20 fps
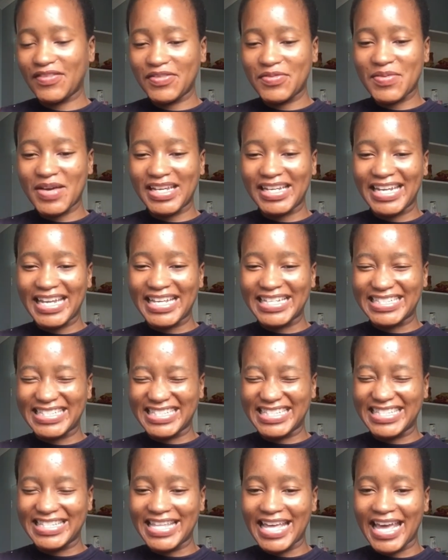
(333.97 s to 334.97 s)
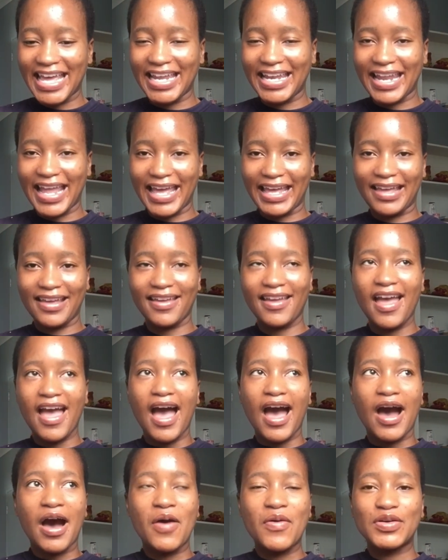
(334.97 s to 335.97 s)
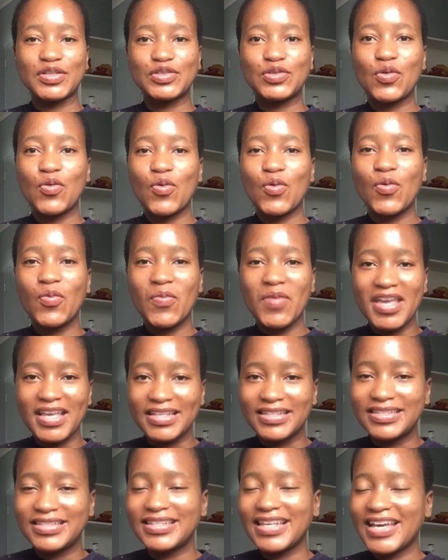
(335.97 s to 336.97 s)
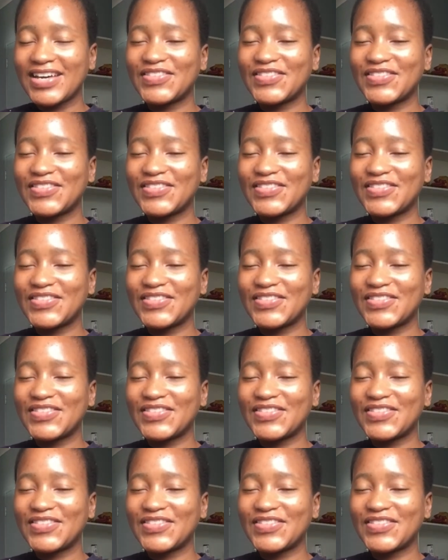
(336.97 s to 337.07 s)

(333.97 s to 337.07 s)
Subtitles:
Everybody is there, like our schoolmates,